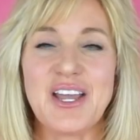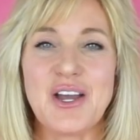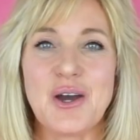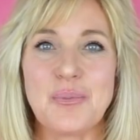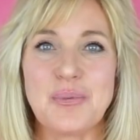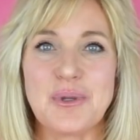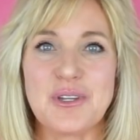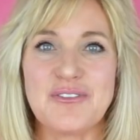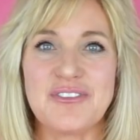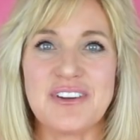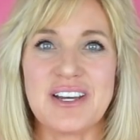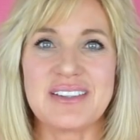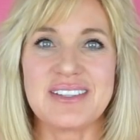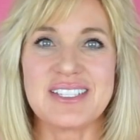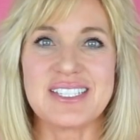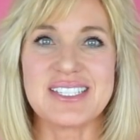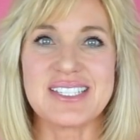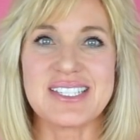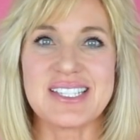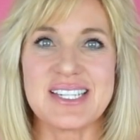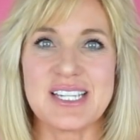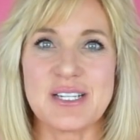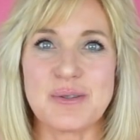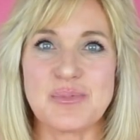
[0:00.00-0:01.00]
hope you found
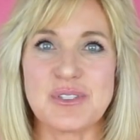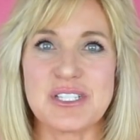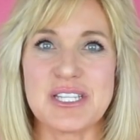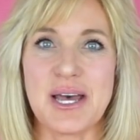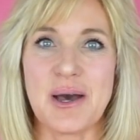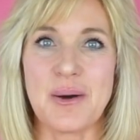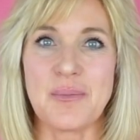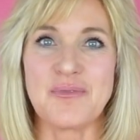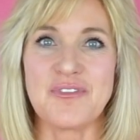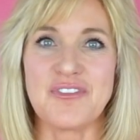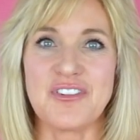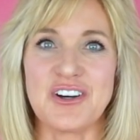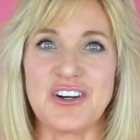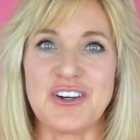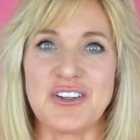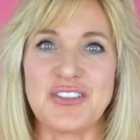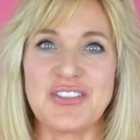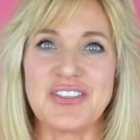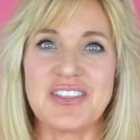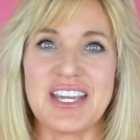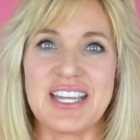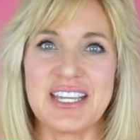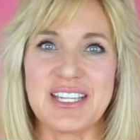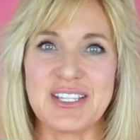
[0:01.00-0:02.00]
these tips helpful.
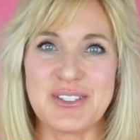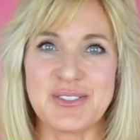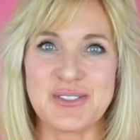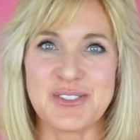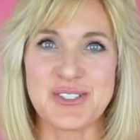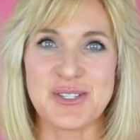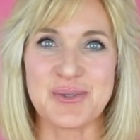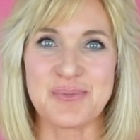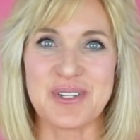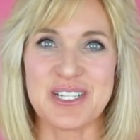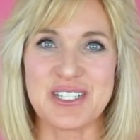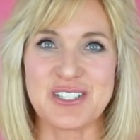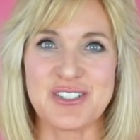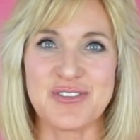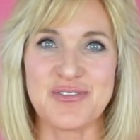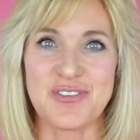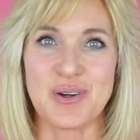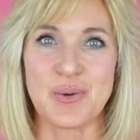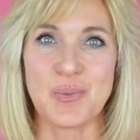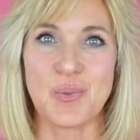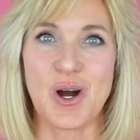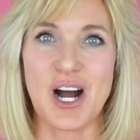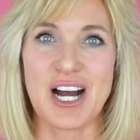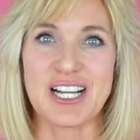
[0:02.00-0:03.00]
Thank you so much
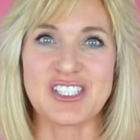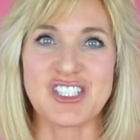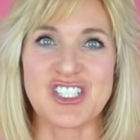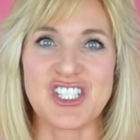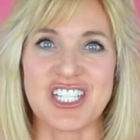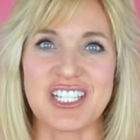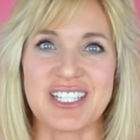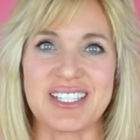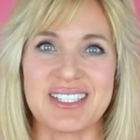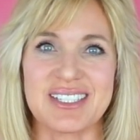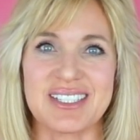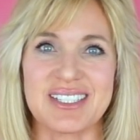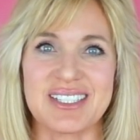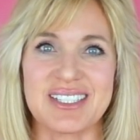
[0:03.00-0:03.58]
for watching.